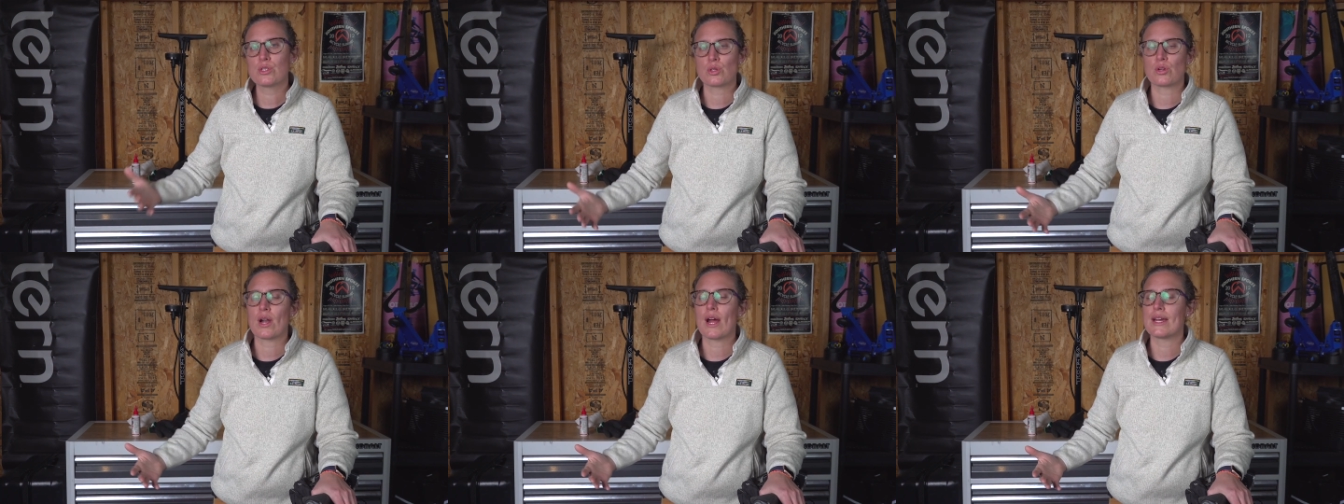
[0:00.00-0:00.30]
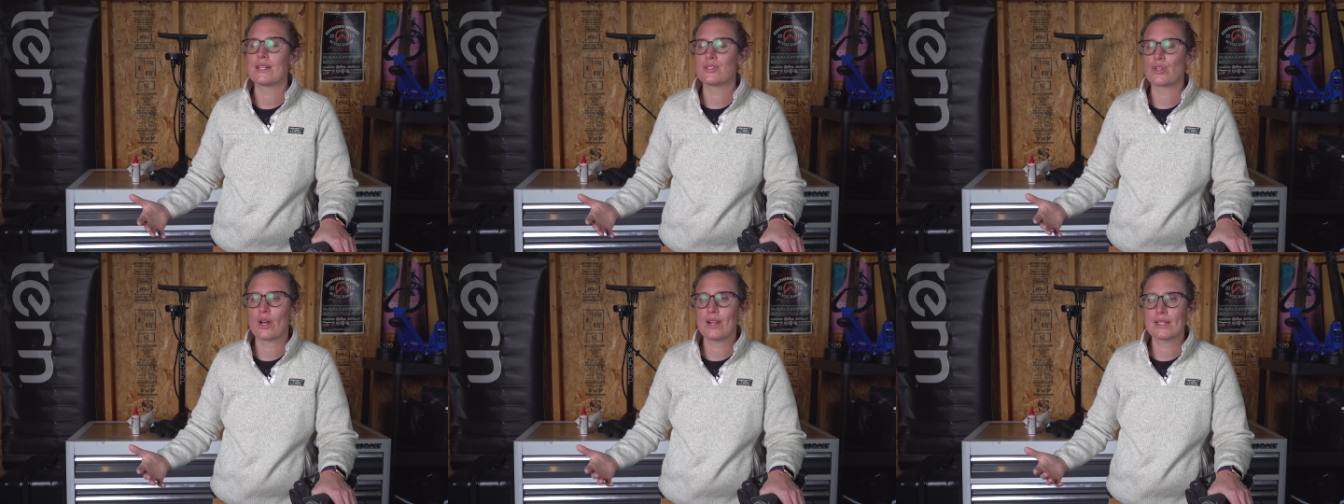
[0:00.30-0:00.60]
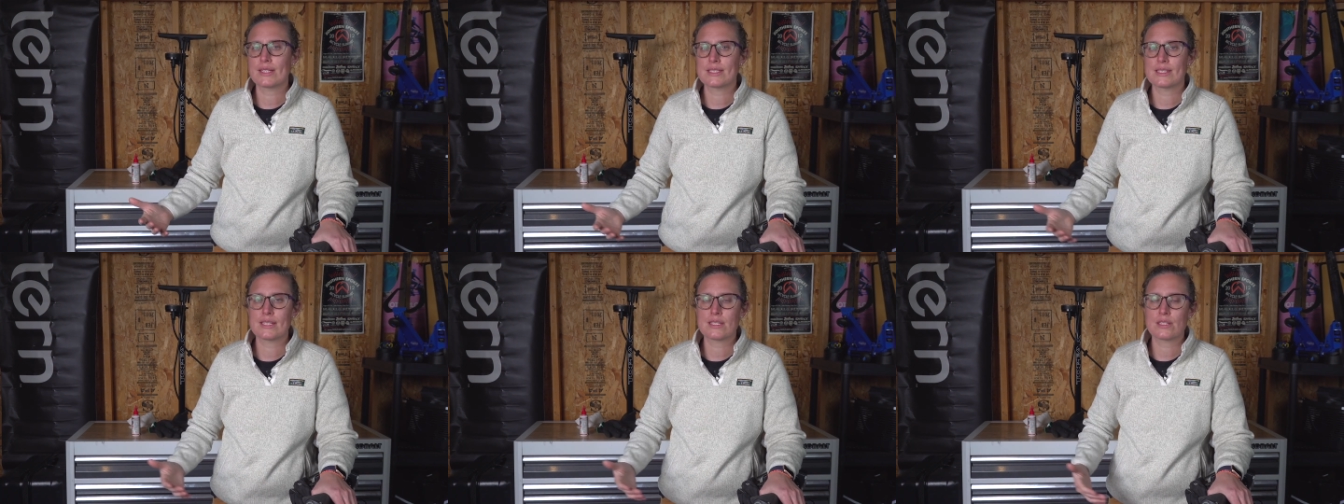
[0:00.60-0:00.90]
or
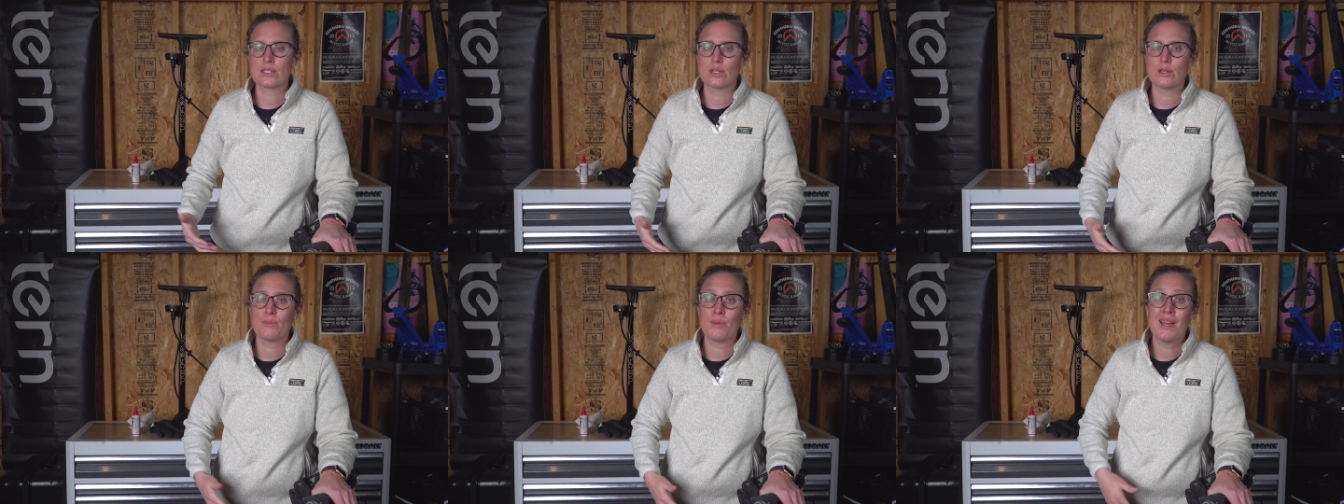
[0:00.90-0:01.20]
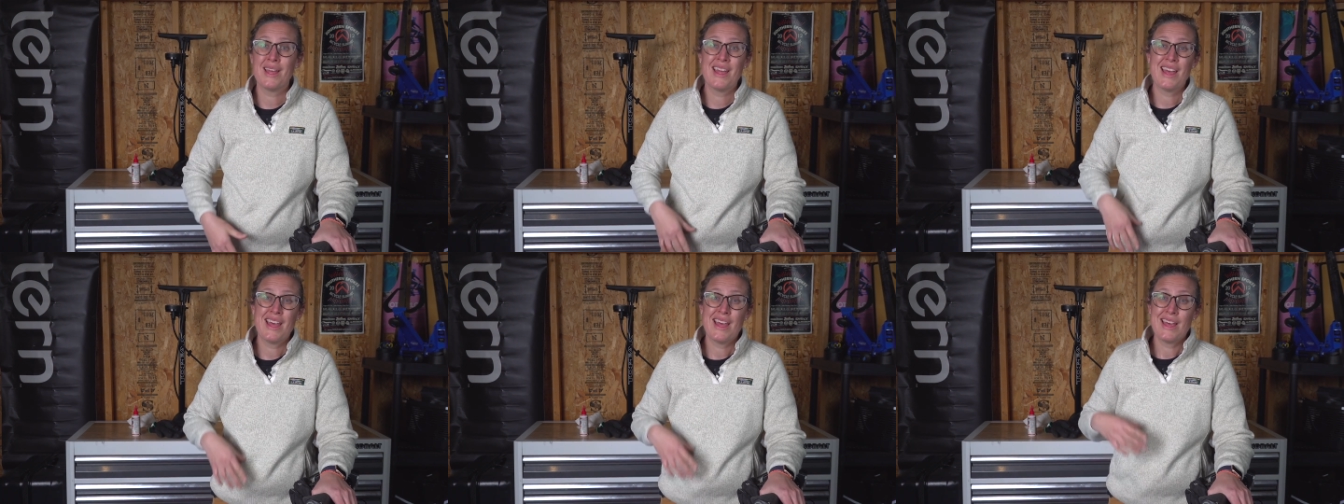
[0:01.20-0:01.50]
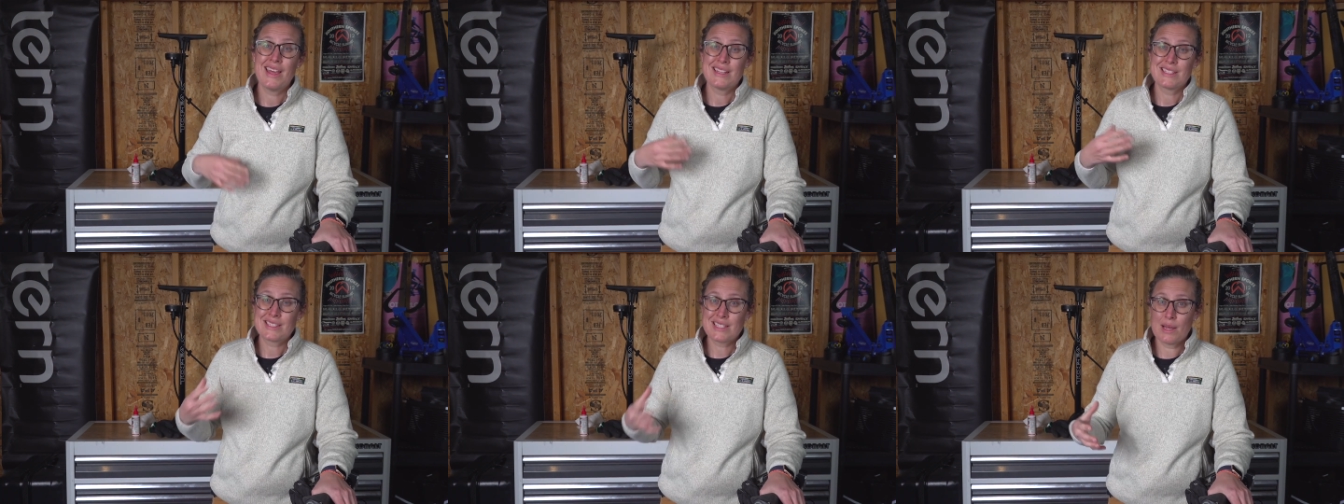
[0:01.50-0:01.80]
hydraulic system,
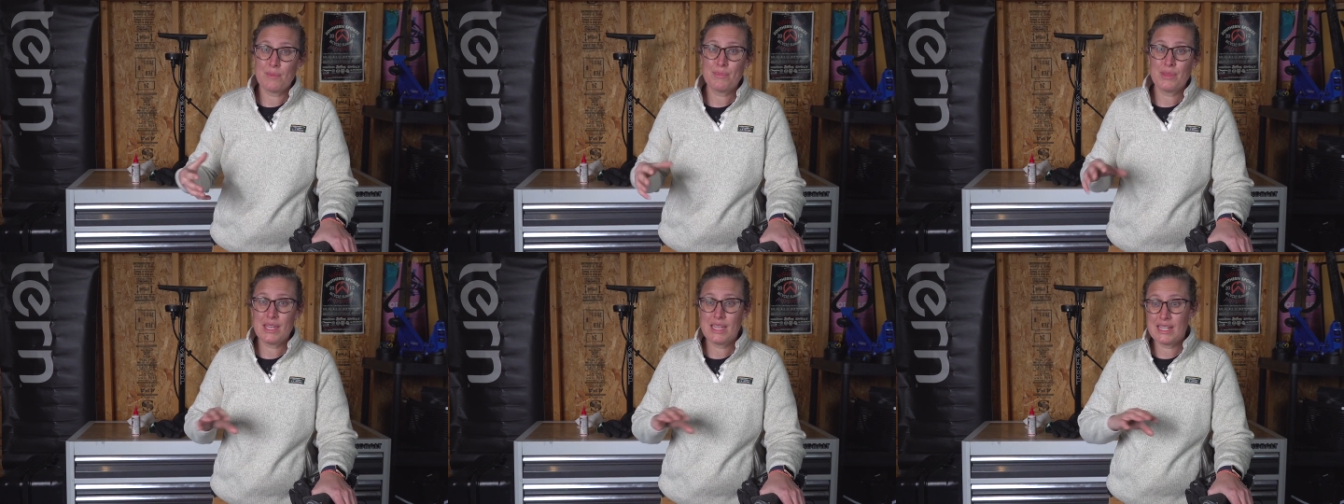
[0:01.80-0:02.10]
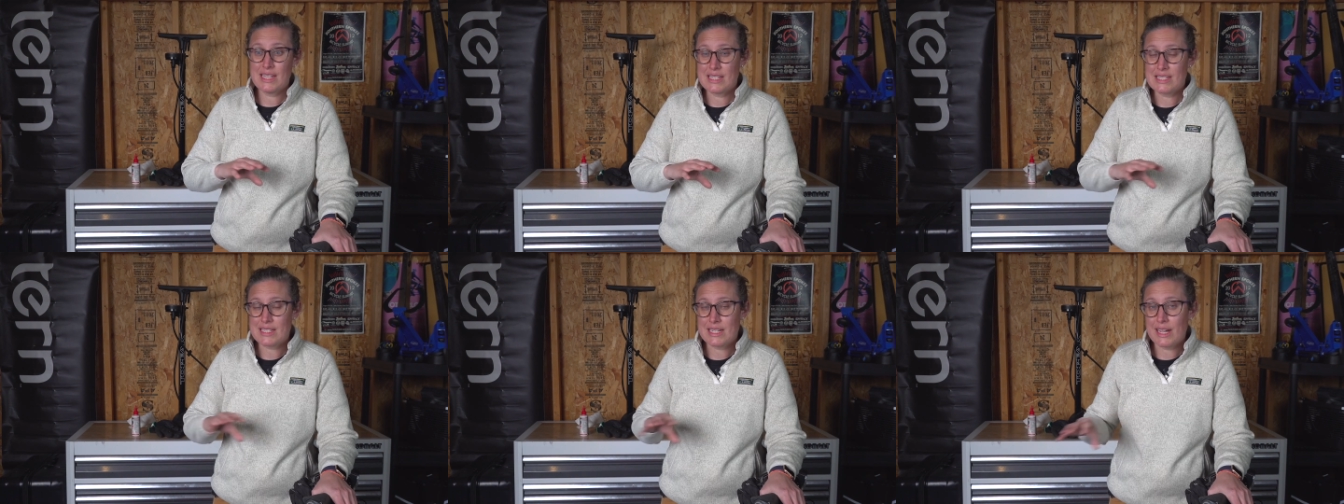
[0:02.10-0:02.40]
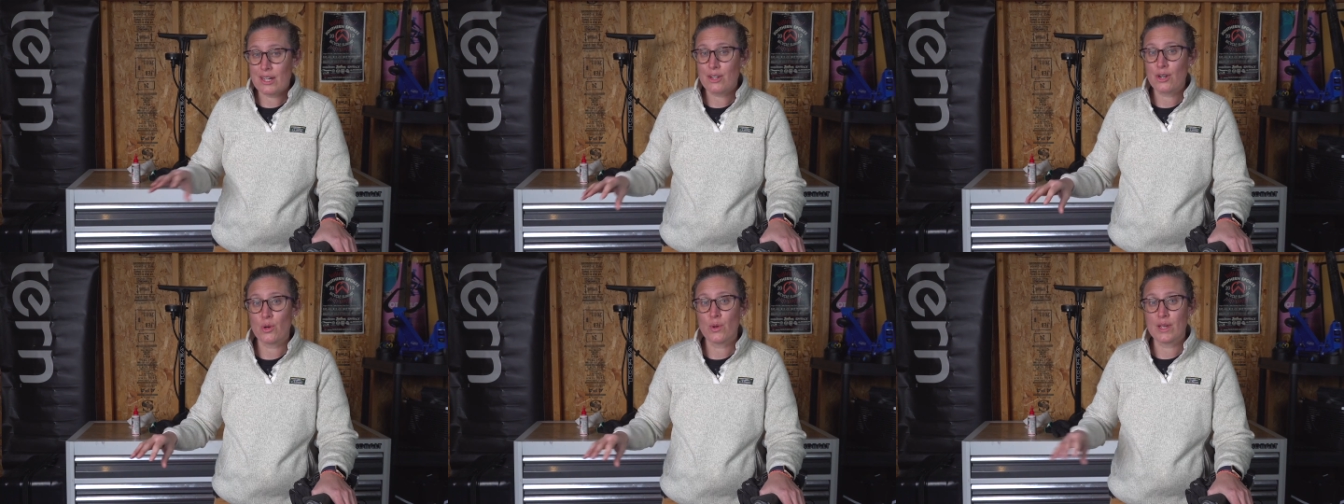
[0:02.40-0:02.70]
something is
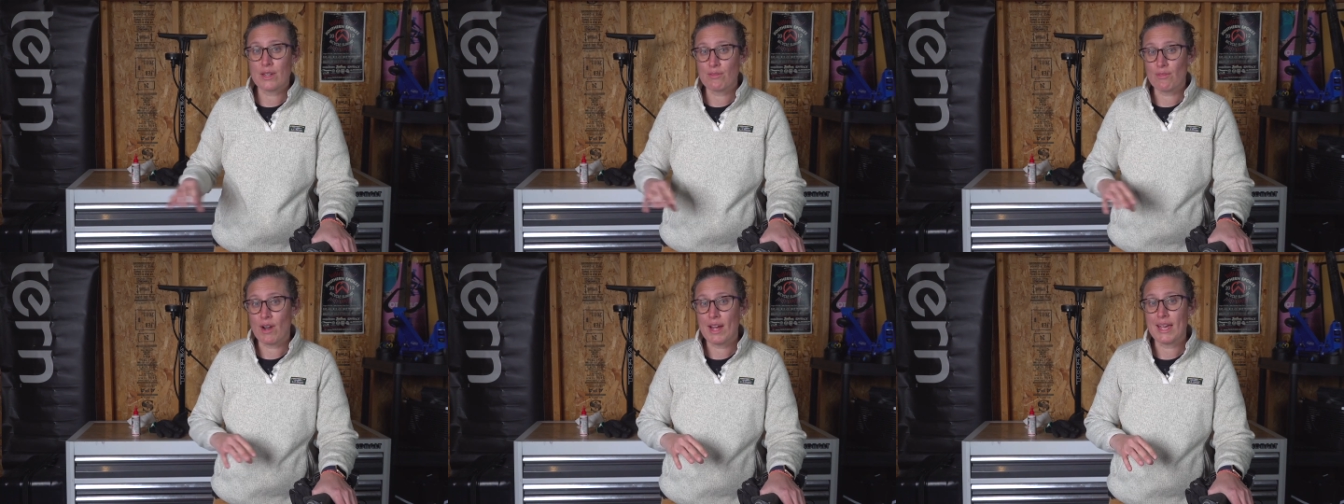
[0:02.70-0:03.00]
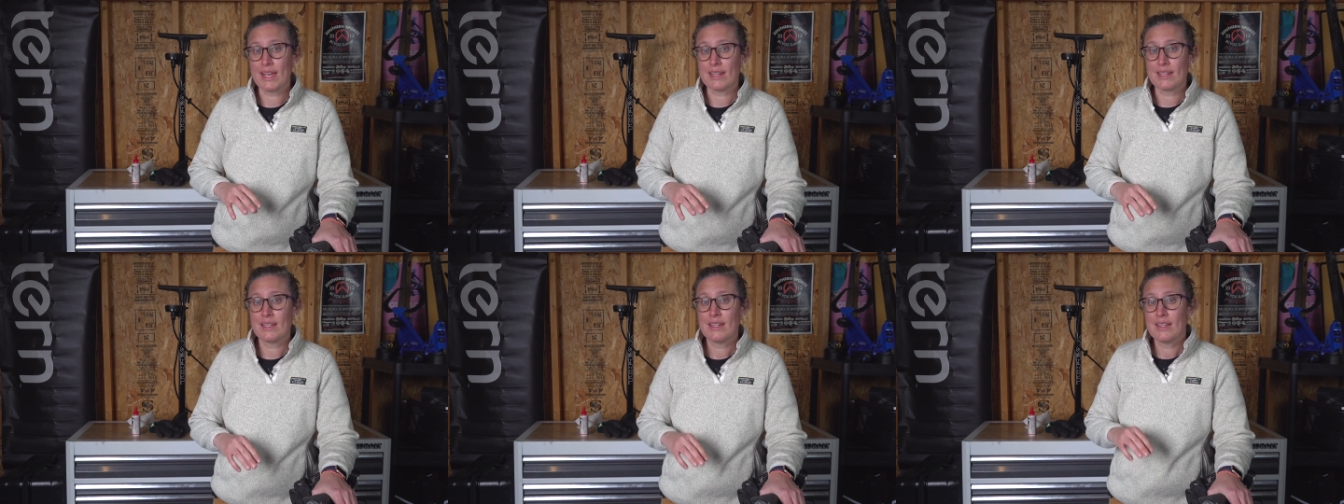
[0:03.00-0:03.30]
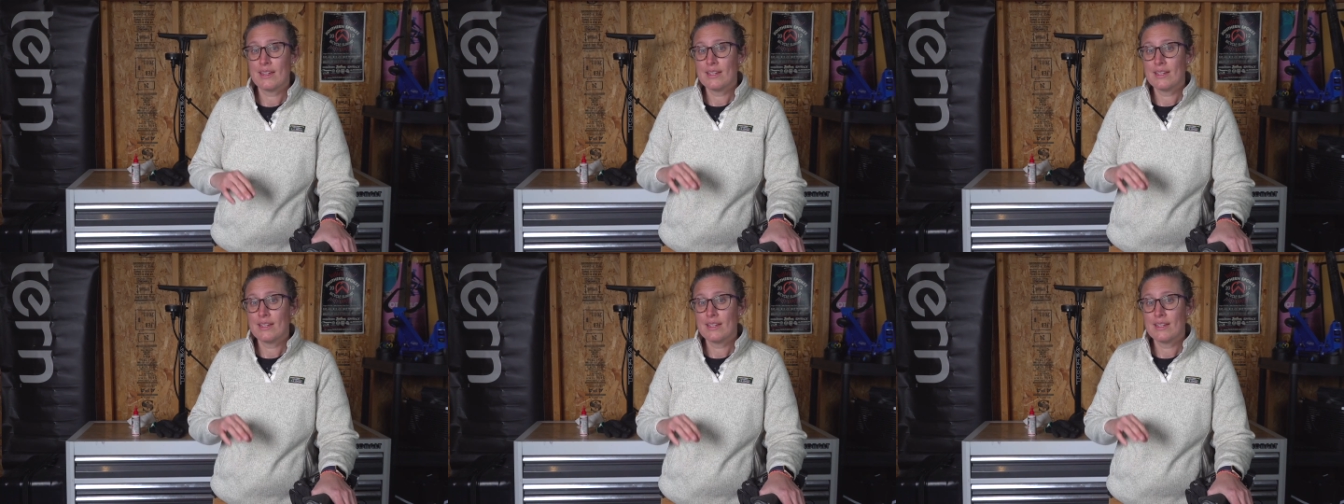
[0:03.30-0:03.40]
not going right.